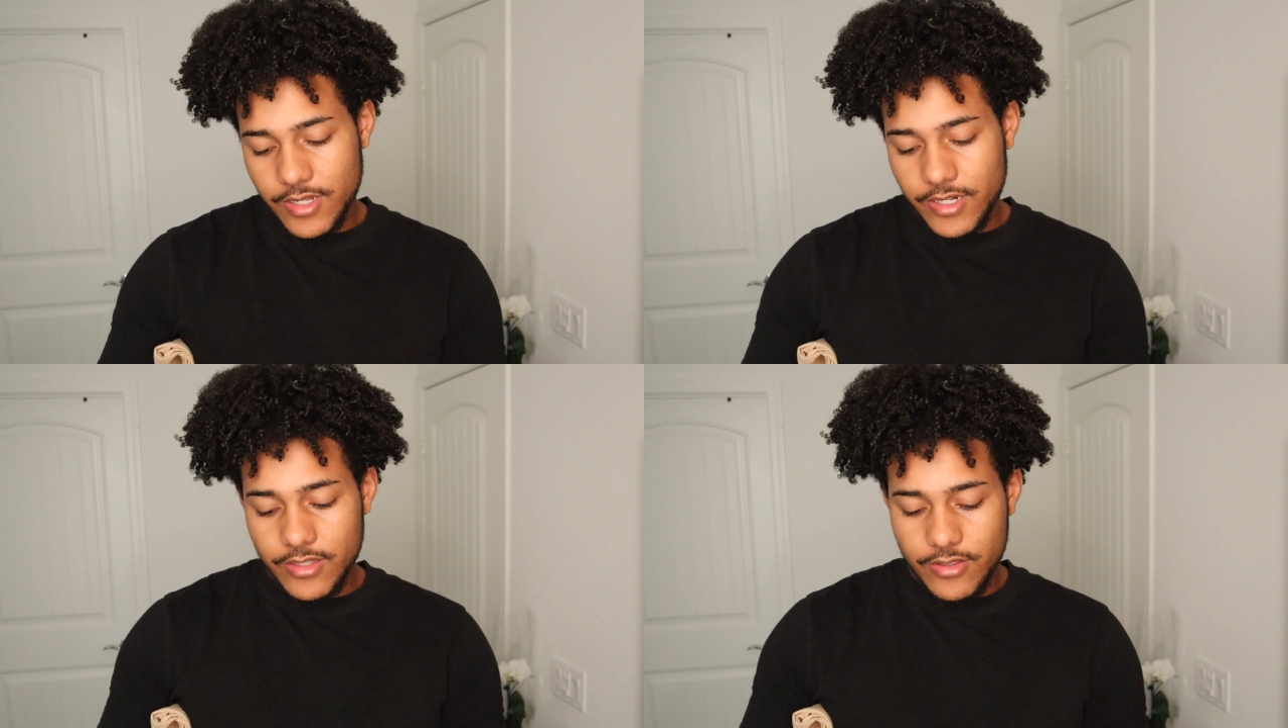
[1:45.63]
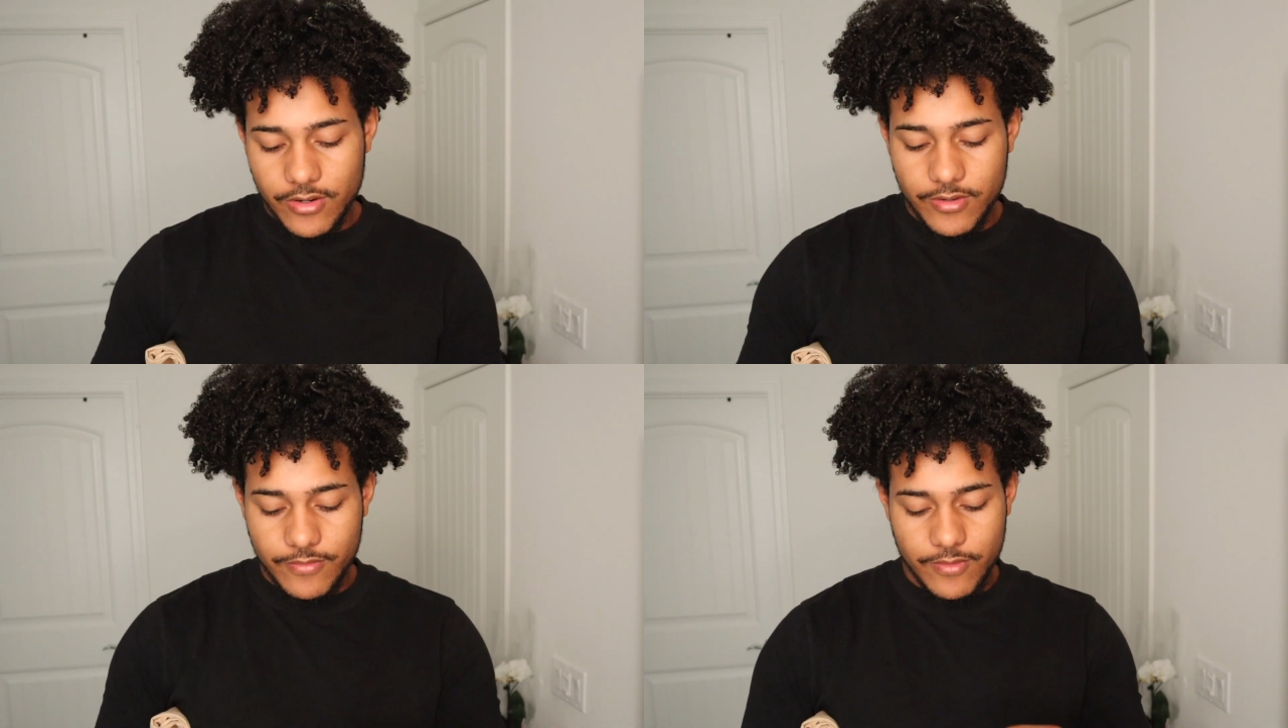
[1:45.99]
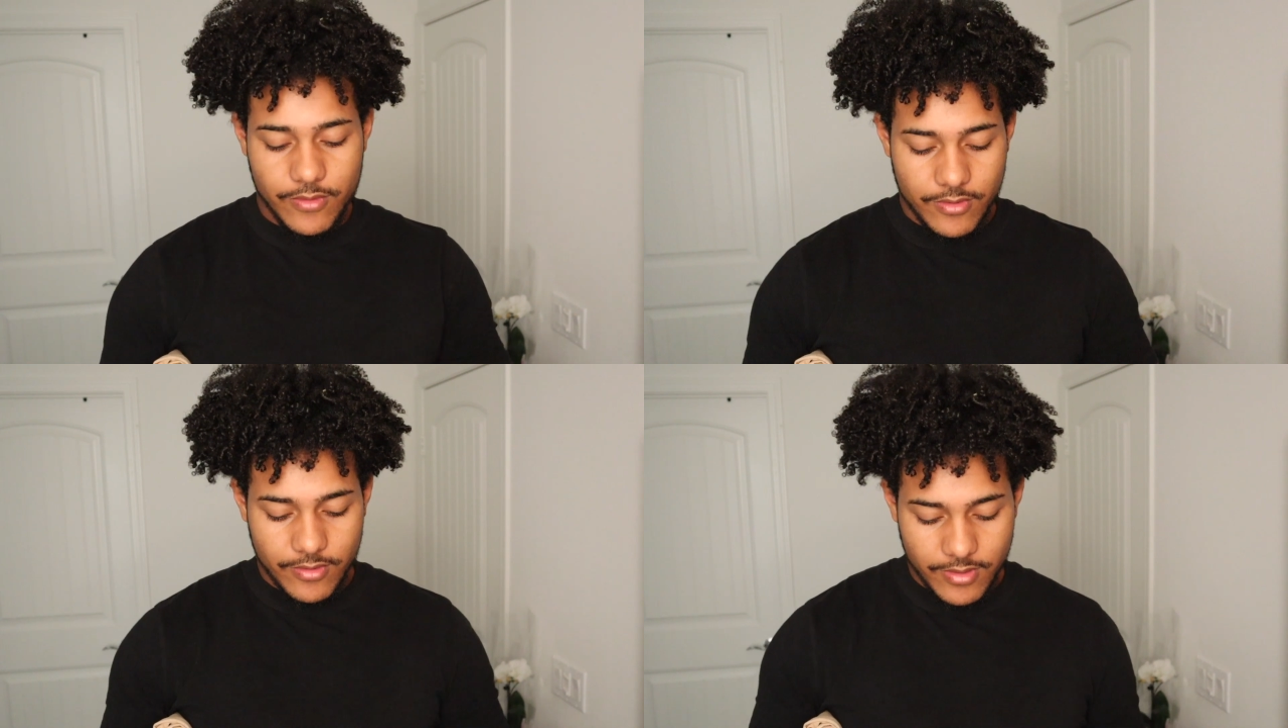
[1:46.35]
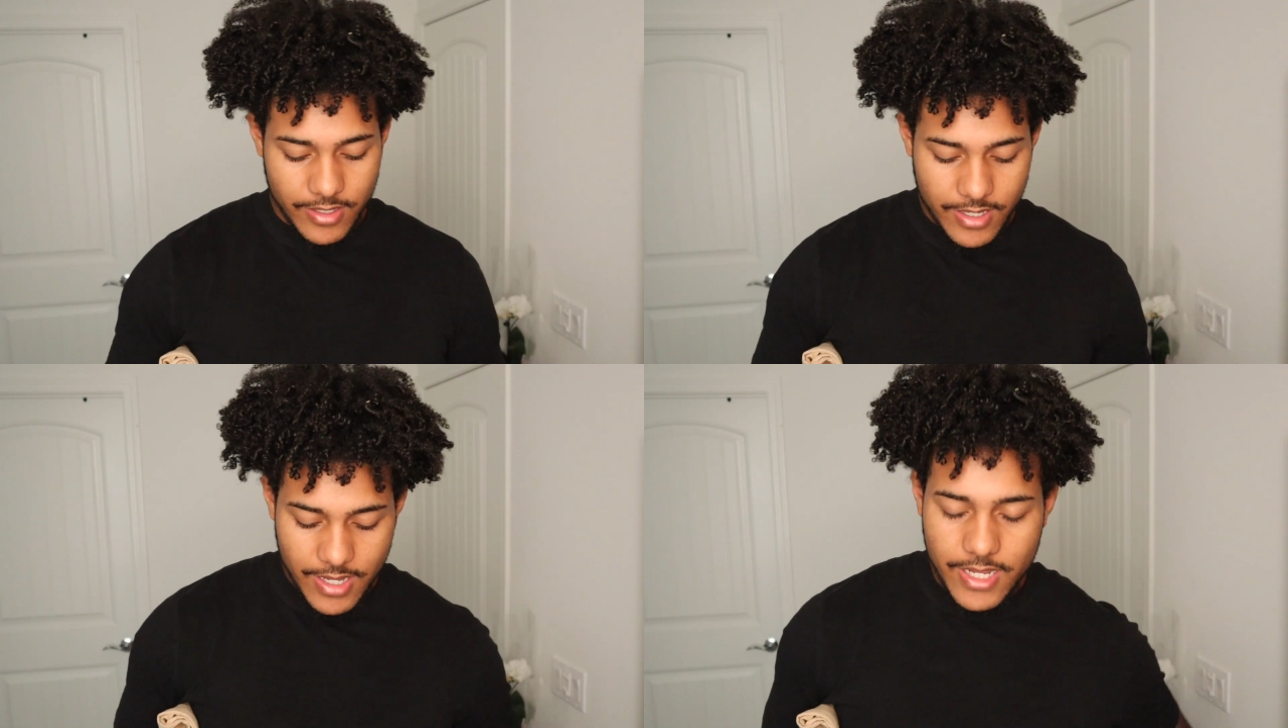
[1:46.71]
I need a 34.
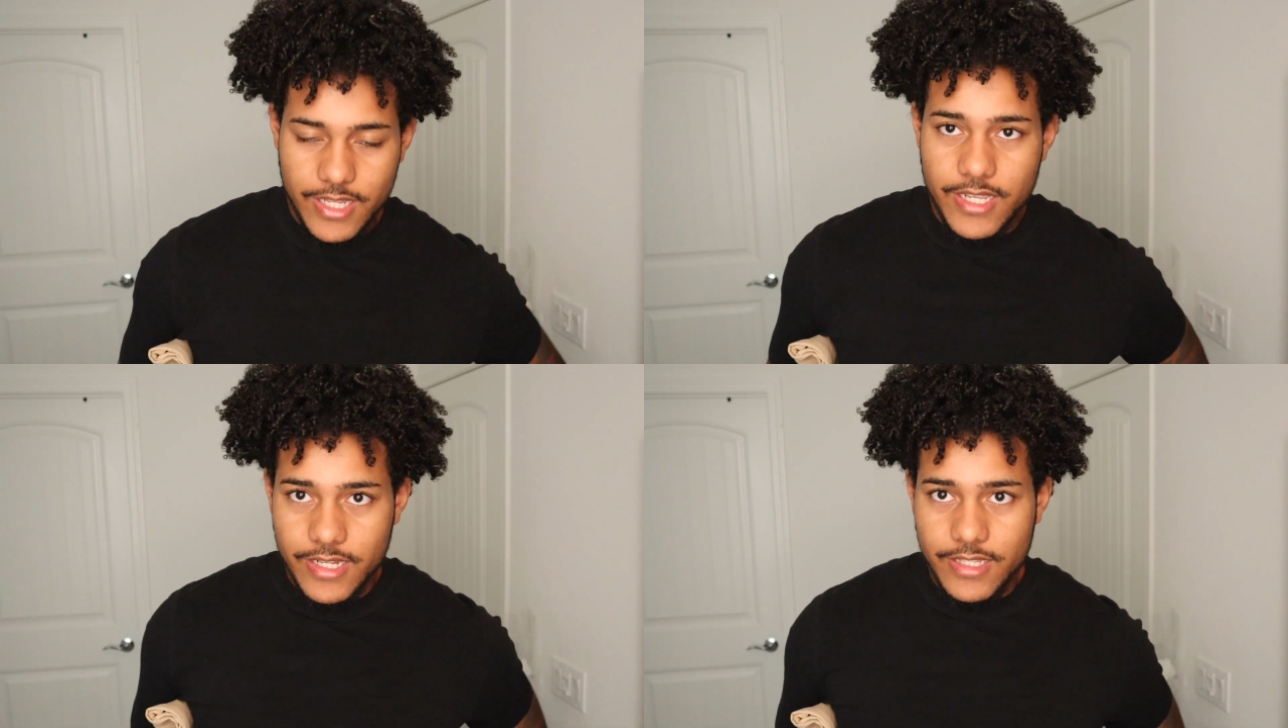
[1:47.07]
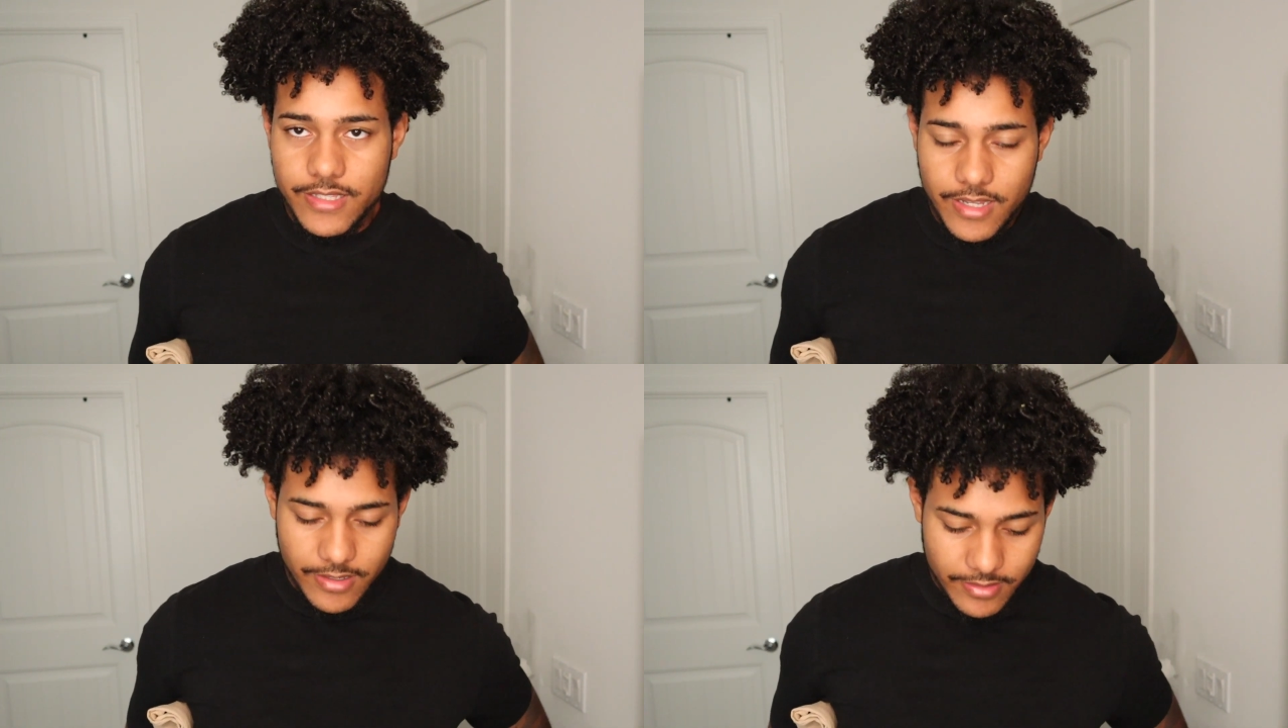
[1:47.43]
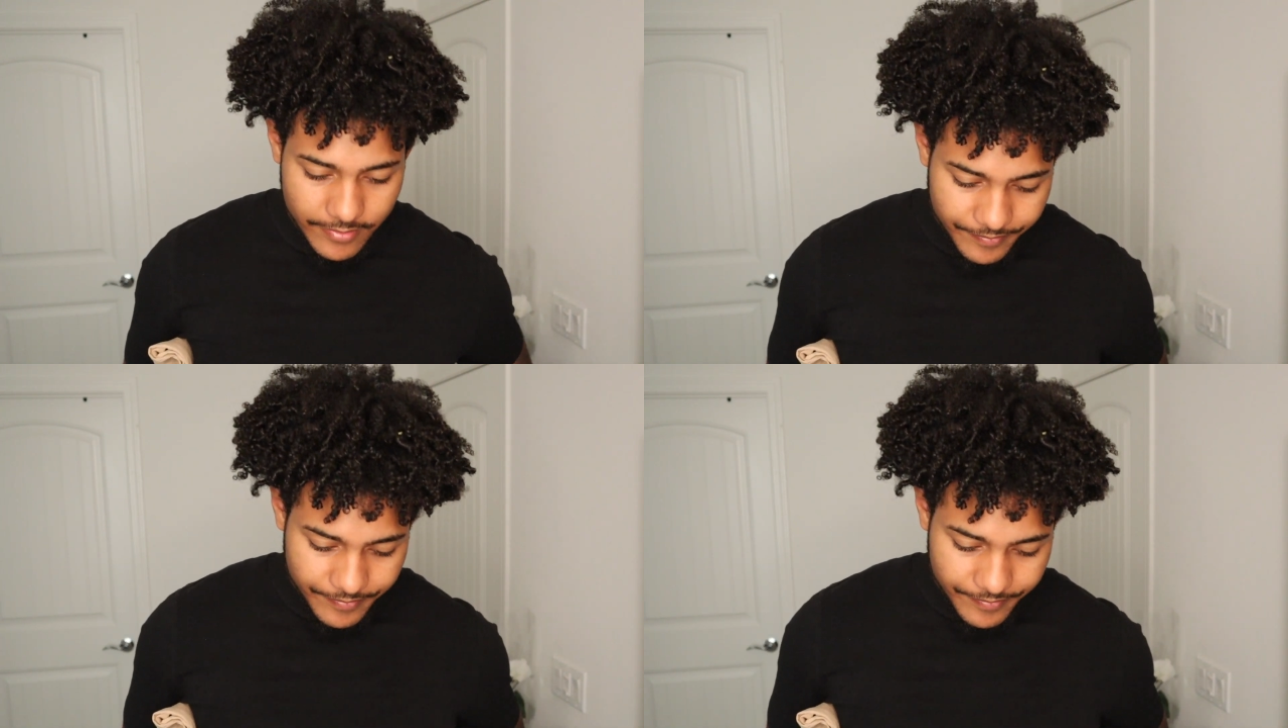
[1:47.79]
I can't get that.